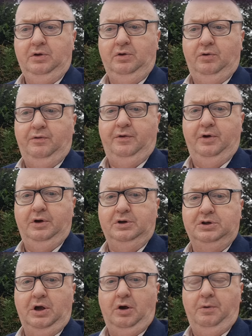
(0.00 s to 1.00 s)
your first
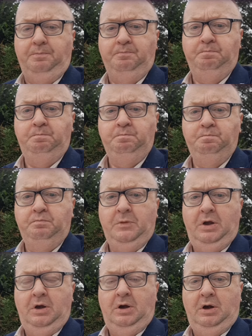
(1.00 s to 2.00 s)
home.
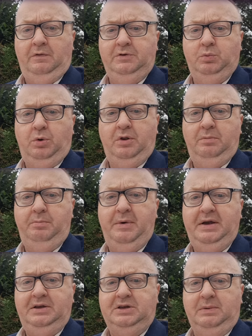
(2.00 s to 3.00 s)
Obviously, one of the
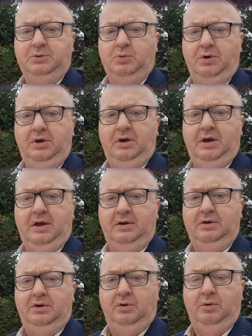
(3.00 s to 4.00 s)
main tips what you
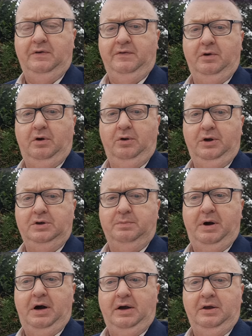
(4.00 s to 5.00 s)
can do if you're looking to
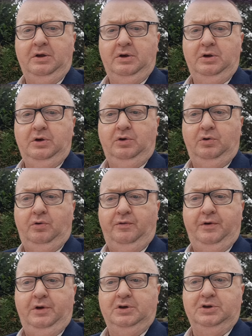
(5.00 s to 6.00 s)
buy your
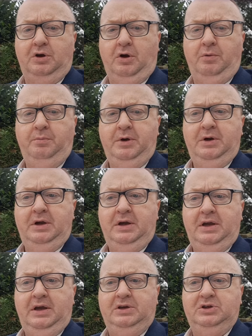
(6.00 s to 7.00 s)
first home
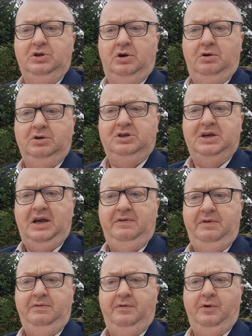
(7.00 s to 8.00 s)
is start
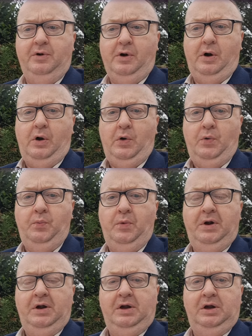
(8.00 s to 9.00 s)
saving for a home
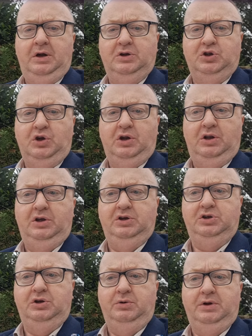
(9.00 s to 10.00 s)
as early
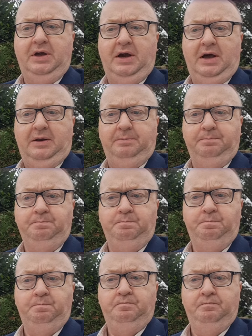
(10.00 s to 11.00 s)
as you can.
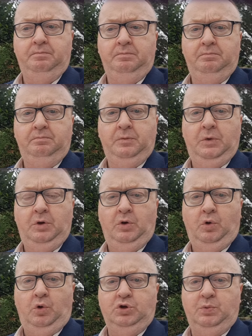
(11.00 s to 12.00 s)

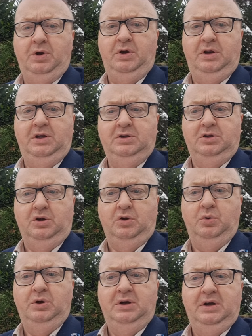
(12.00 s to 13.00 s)
Also, what you need to
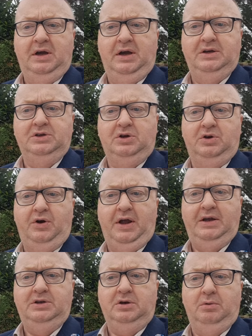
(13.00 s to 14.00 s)
do is
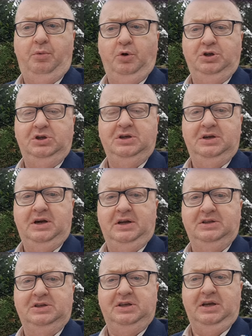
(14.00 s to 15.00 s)
create a budget
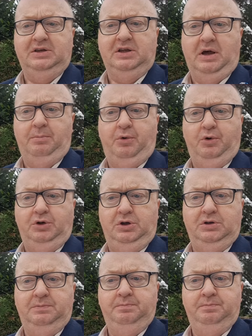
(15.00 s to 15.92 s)
and stick to that budget.